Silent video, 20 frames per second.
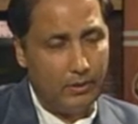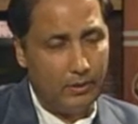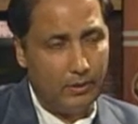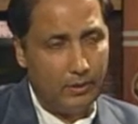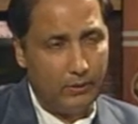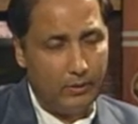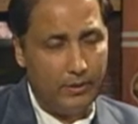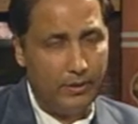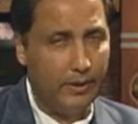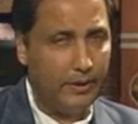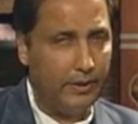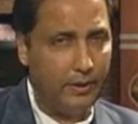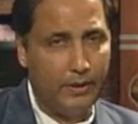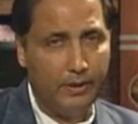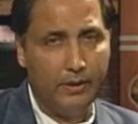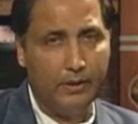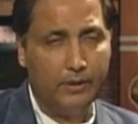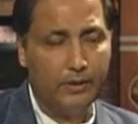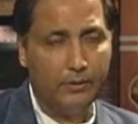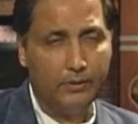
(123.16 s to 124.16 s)
contacting
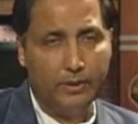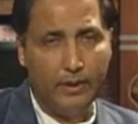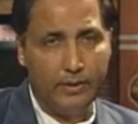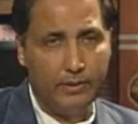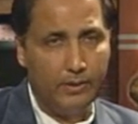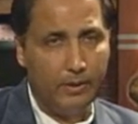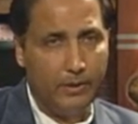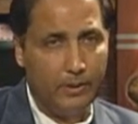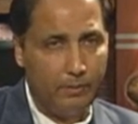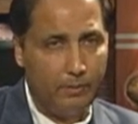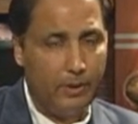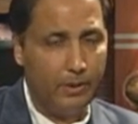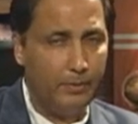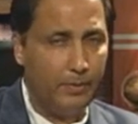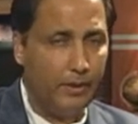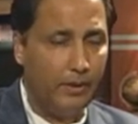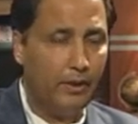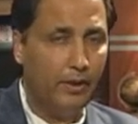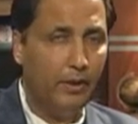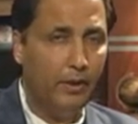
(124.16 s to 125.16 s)
your HR
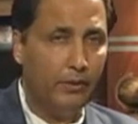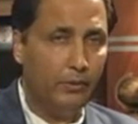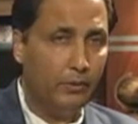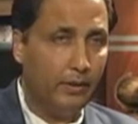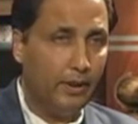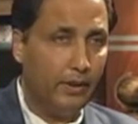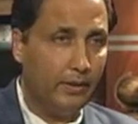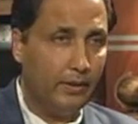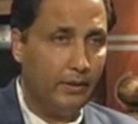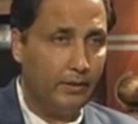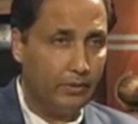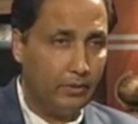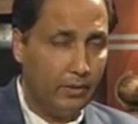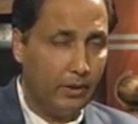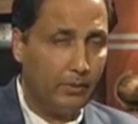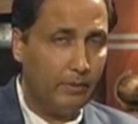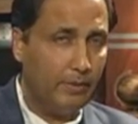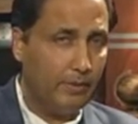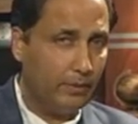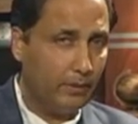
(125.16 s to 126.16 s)
department to get the
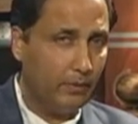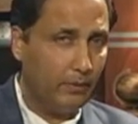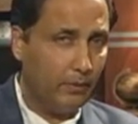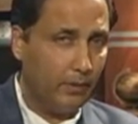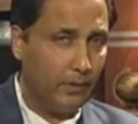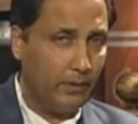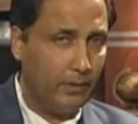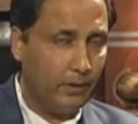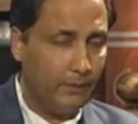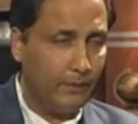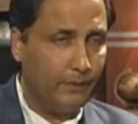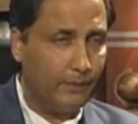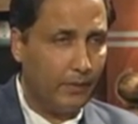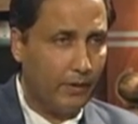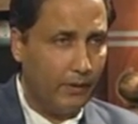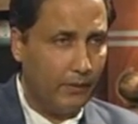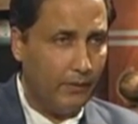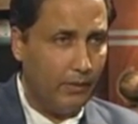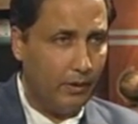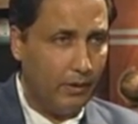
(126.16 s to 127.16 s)
stock basis for the
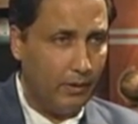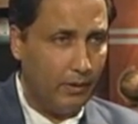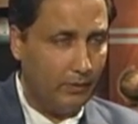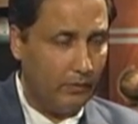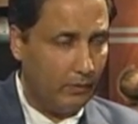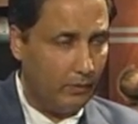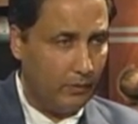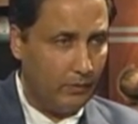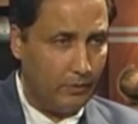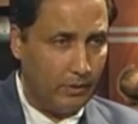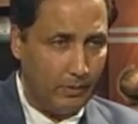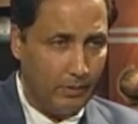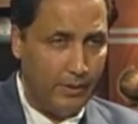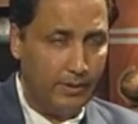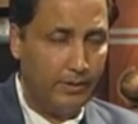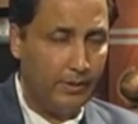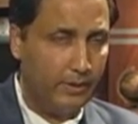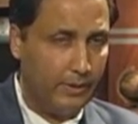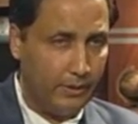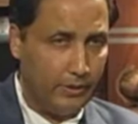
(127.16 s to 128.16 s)

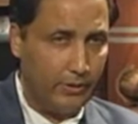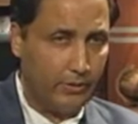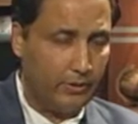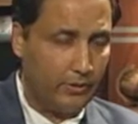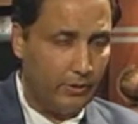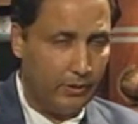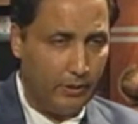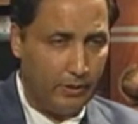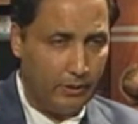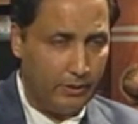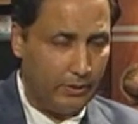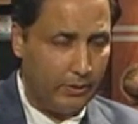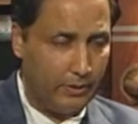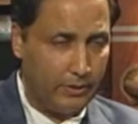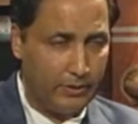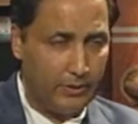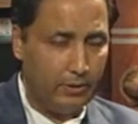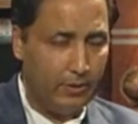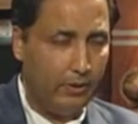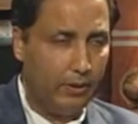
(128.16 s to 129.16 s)
basis in that
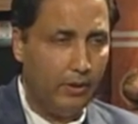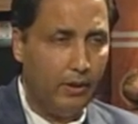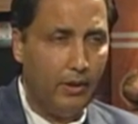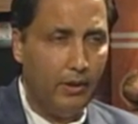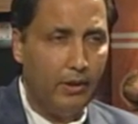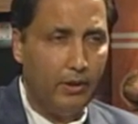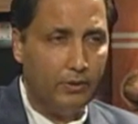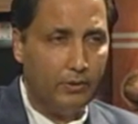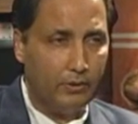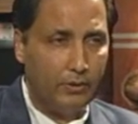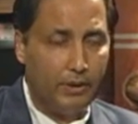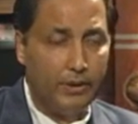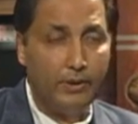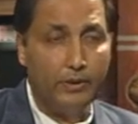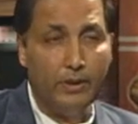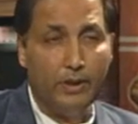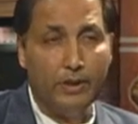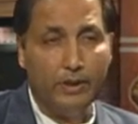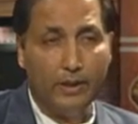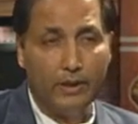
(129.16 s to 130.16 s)
stock, so that
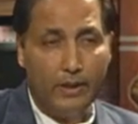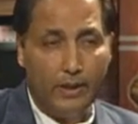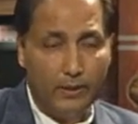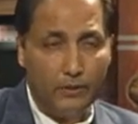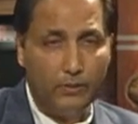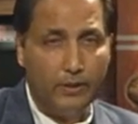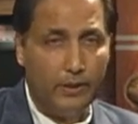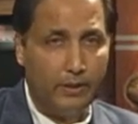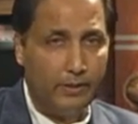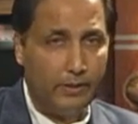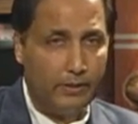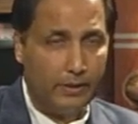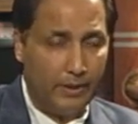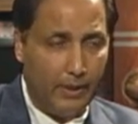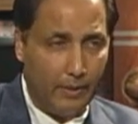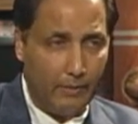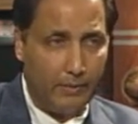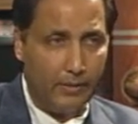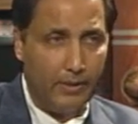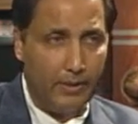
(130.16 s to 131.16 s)
you can calculate the
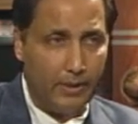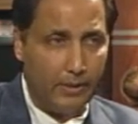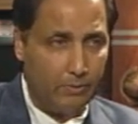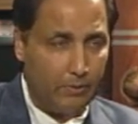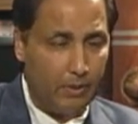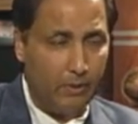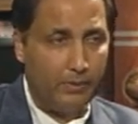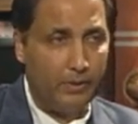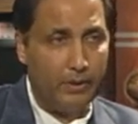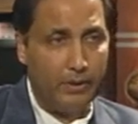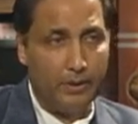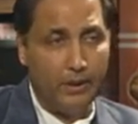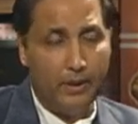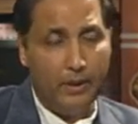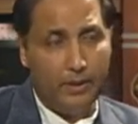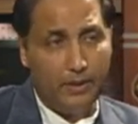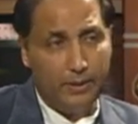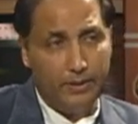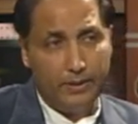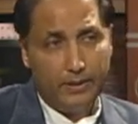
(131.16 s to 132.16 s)
capital gains properly.
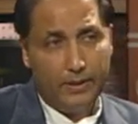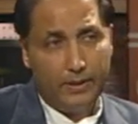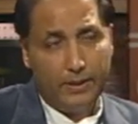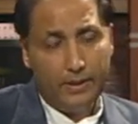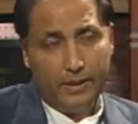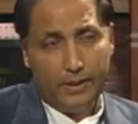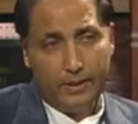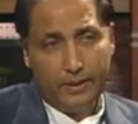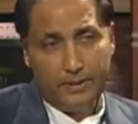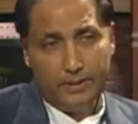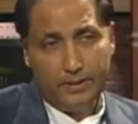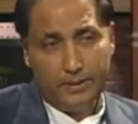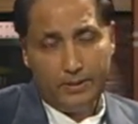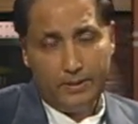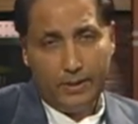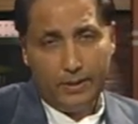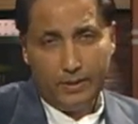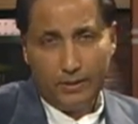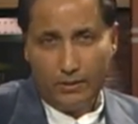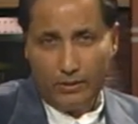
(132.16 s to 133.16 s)
Recently, IRS has
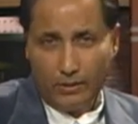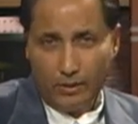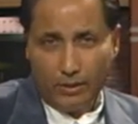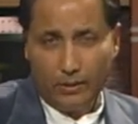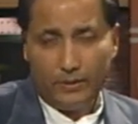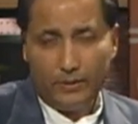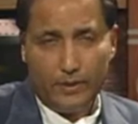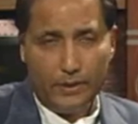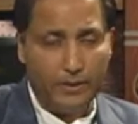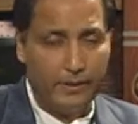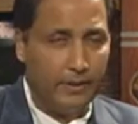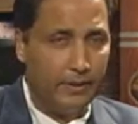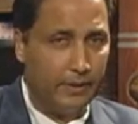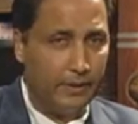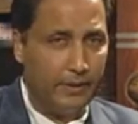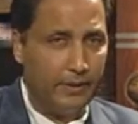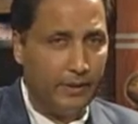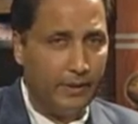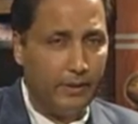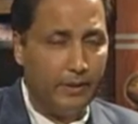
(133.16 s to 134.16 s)
changed a lot of things in
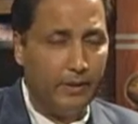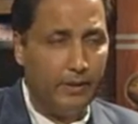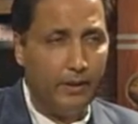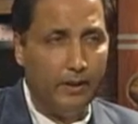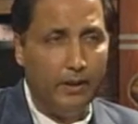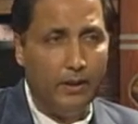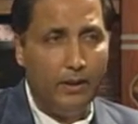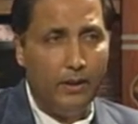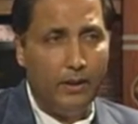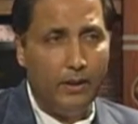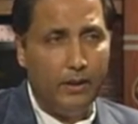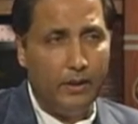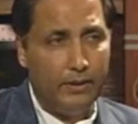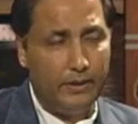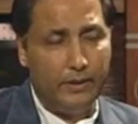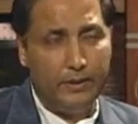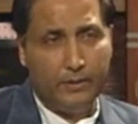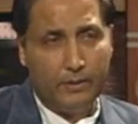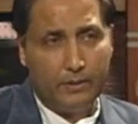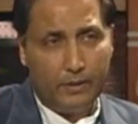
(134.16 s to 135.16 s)
that area. There
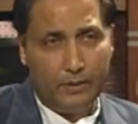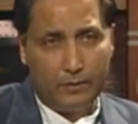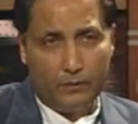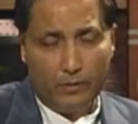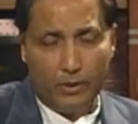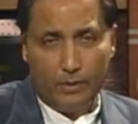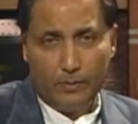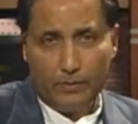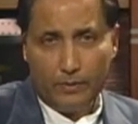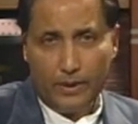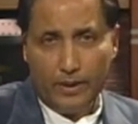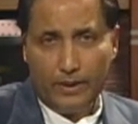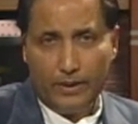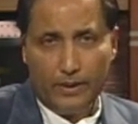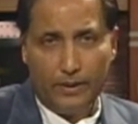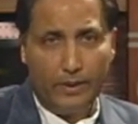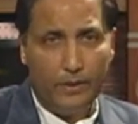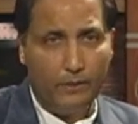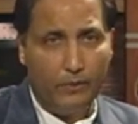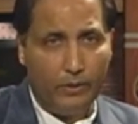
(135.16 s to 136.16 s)
is a Form
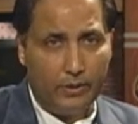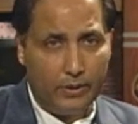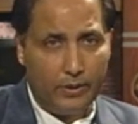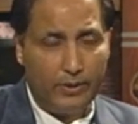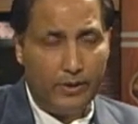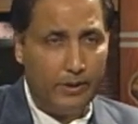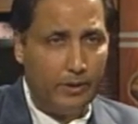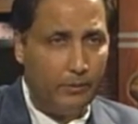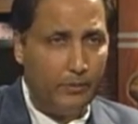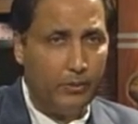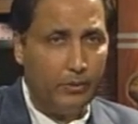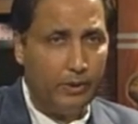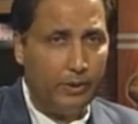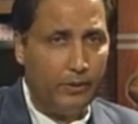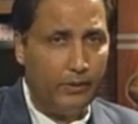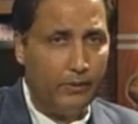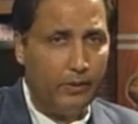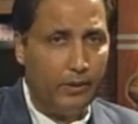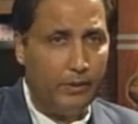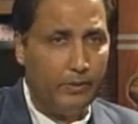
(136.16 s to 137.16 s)
8949 reporting
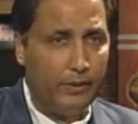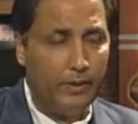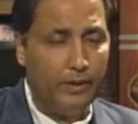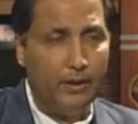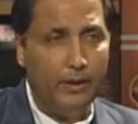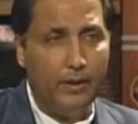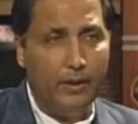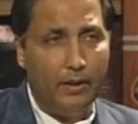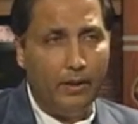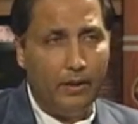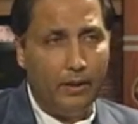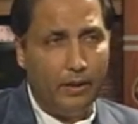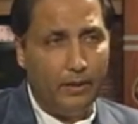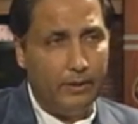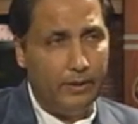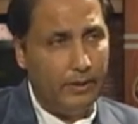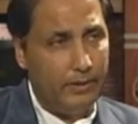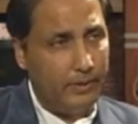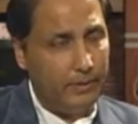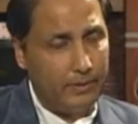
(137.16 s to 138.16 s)
requirement.
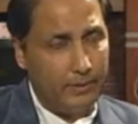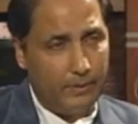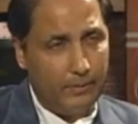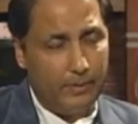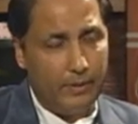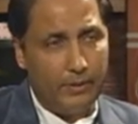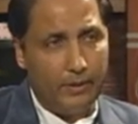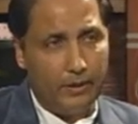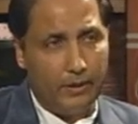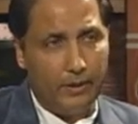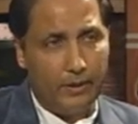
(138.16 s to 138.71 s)
There is a separate